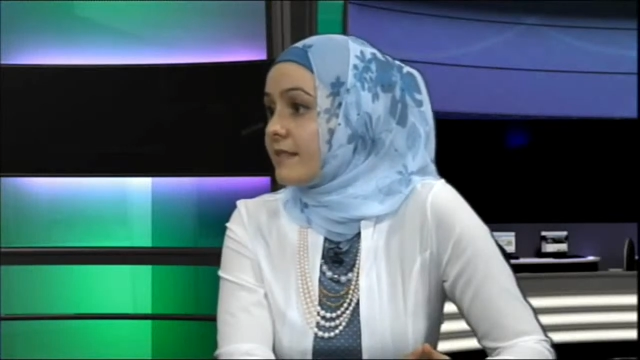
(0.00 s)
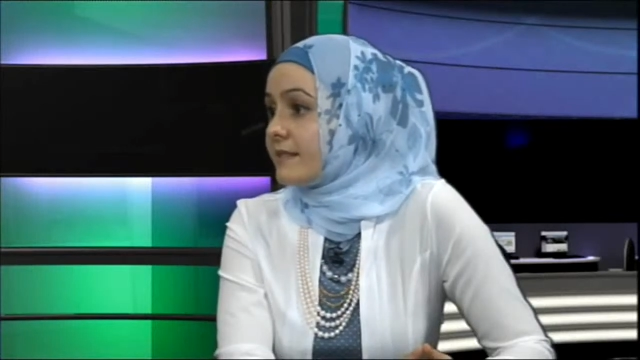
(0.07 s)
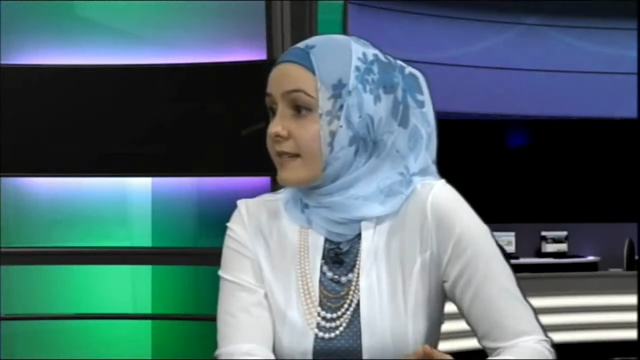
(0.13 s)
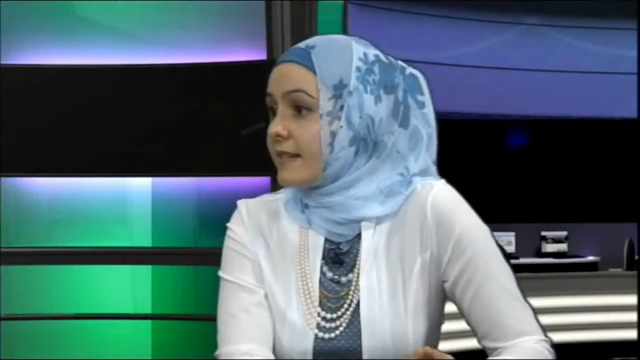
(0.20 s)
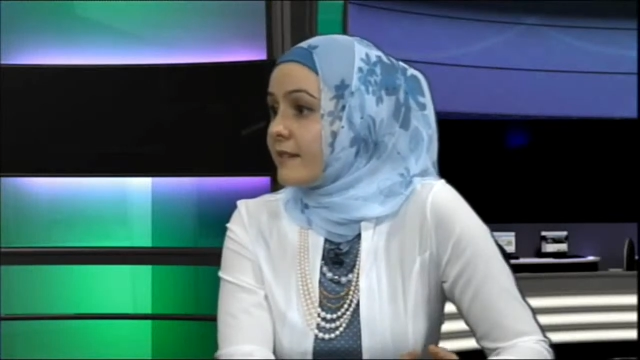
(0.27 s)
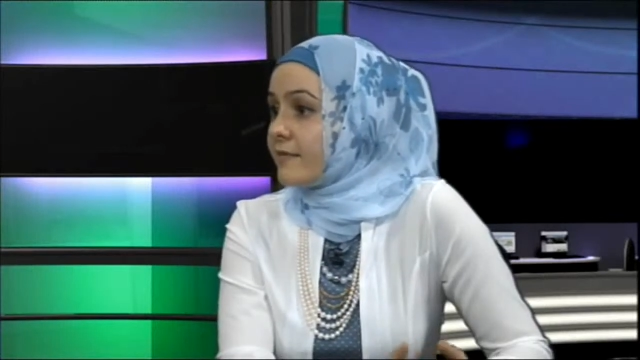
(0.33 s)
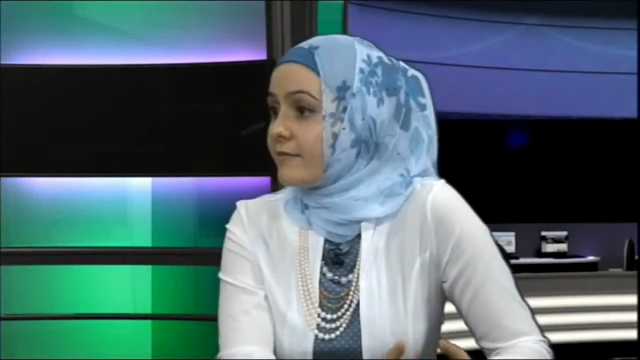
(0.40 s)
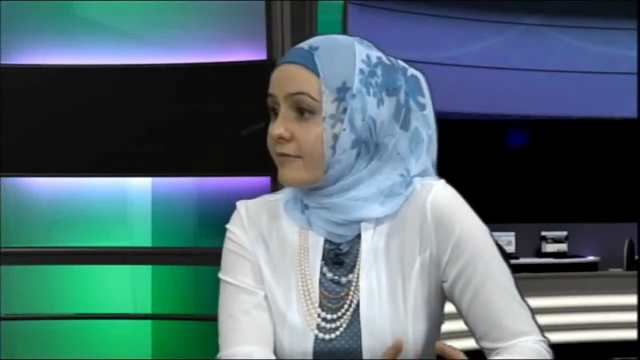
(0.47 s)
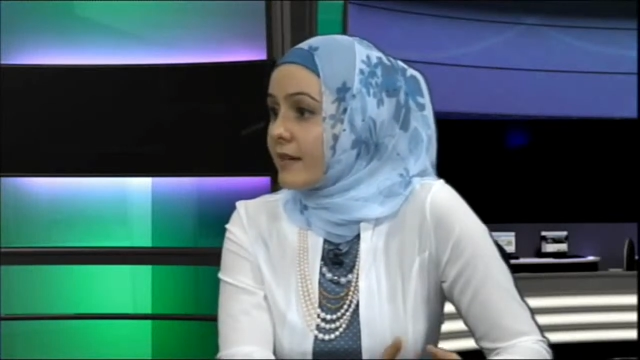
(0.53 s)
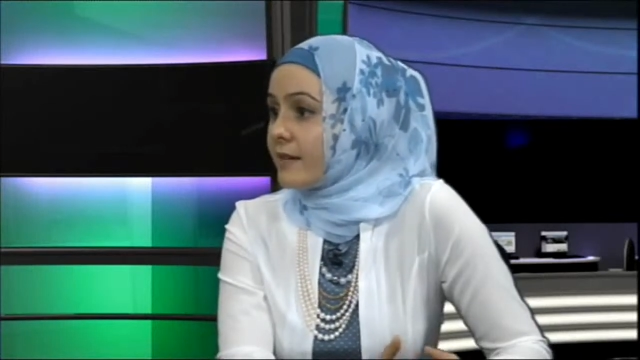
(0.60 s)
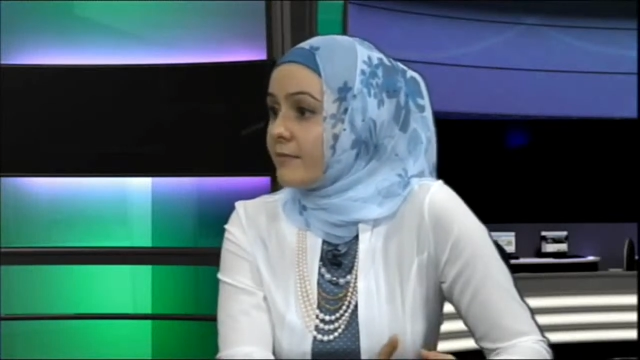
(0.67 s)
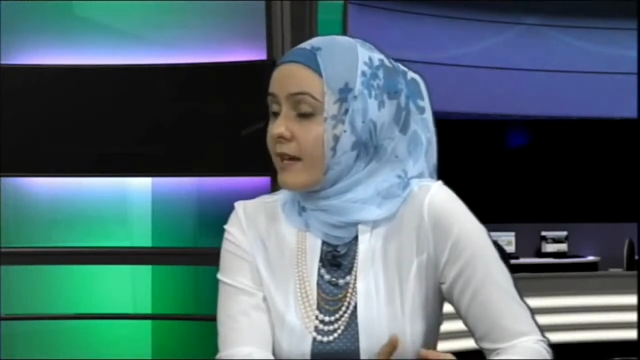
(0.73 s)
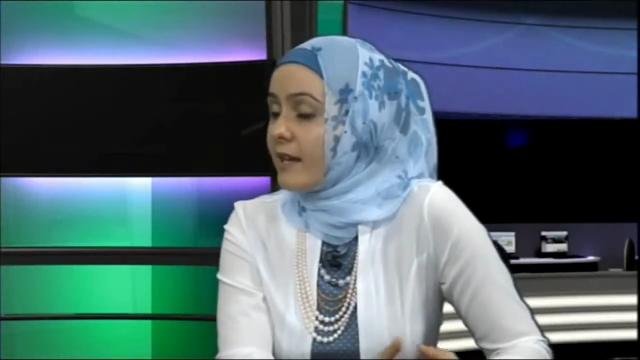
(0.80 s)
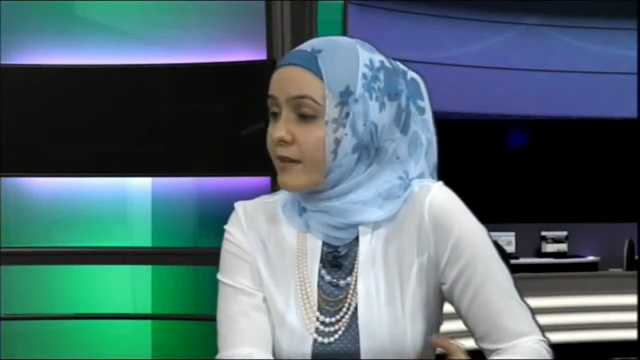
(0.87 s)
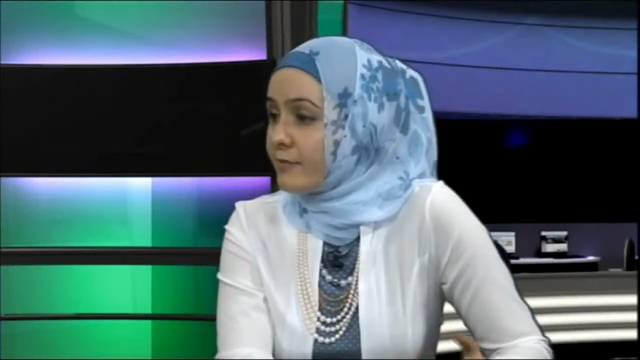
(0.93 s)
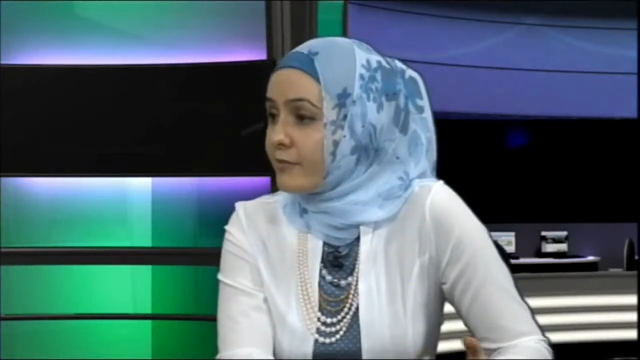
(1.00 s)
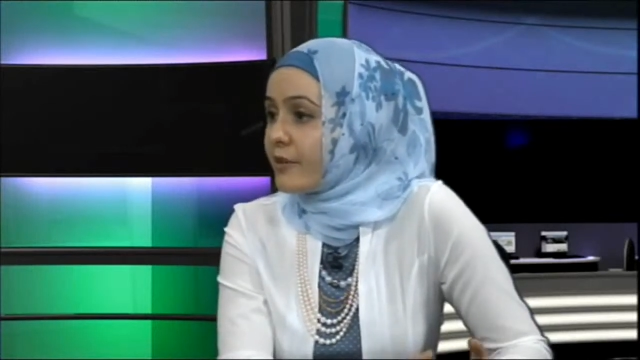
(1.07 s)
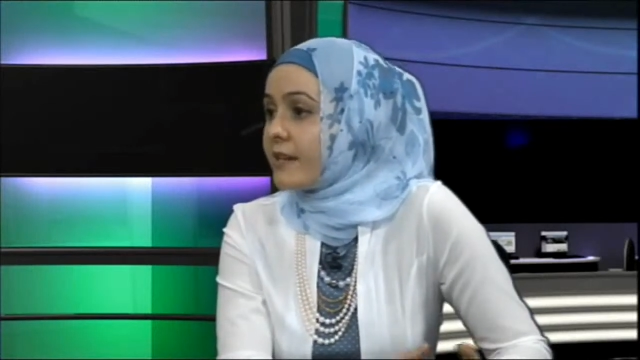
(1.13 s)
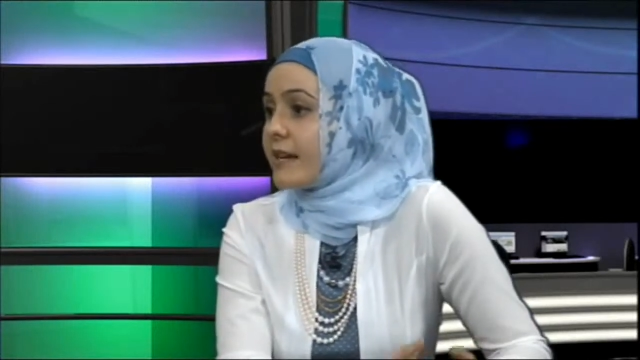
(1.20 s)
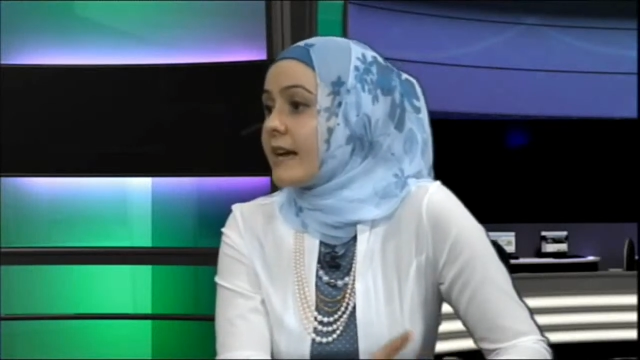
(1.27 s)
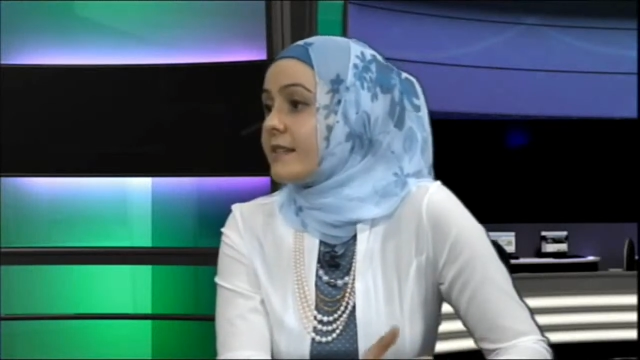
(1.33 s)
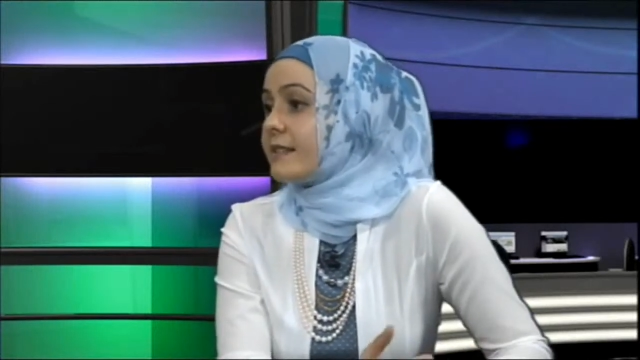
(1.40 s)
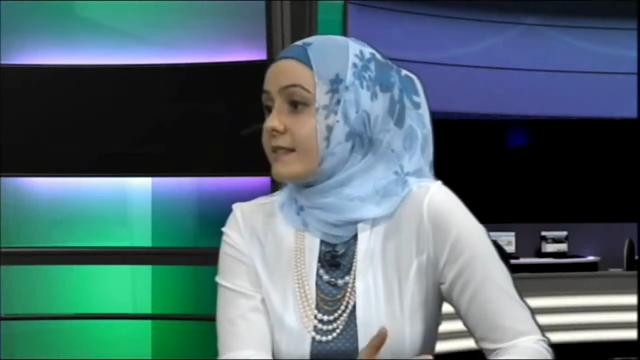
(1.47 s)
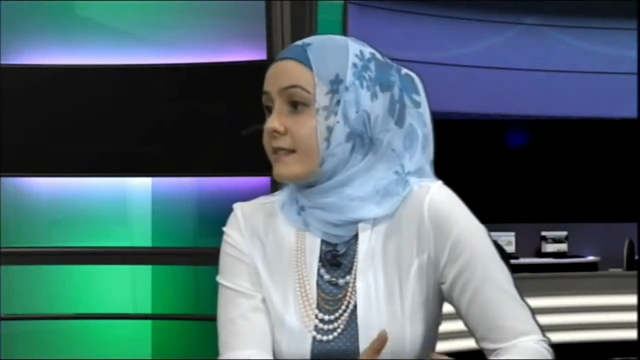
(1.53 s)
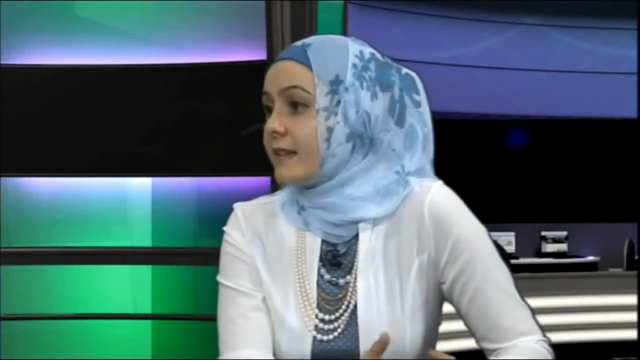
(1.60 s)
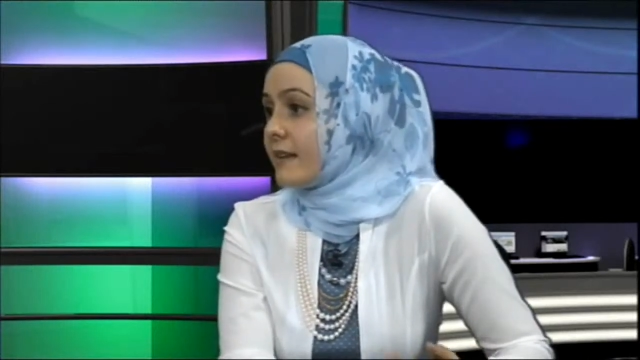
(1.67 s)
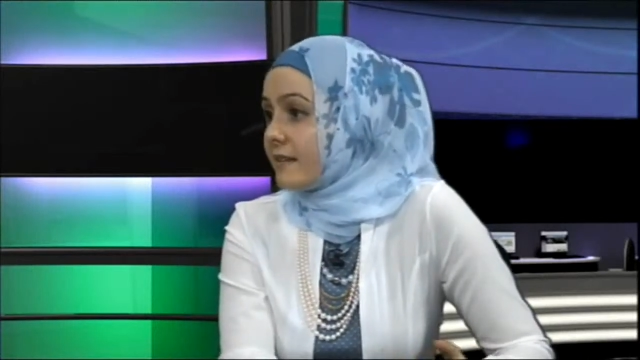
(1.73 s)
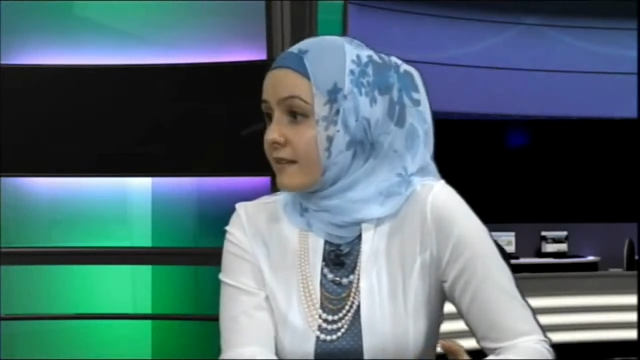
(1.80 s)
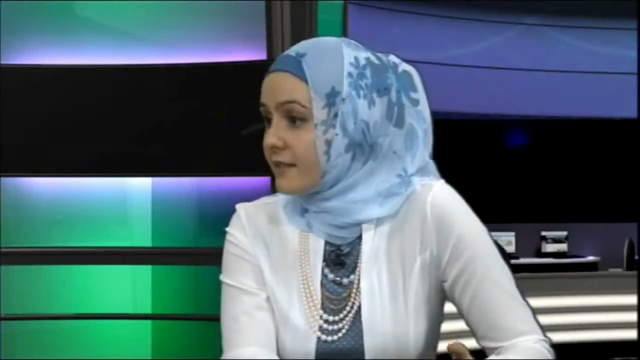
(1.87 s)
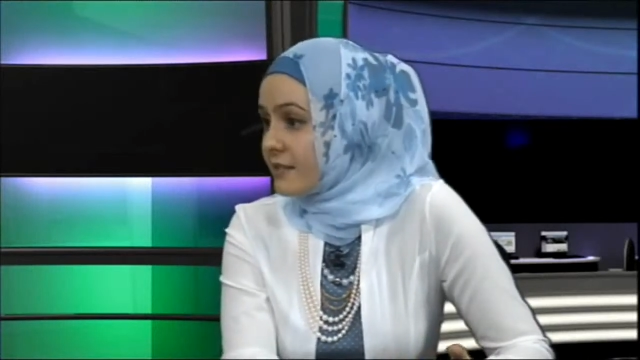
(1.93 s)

receive health products and health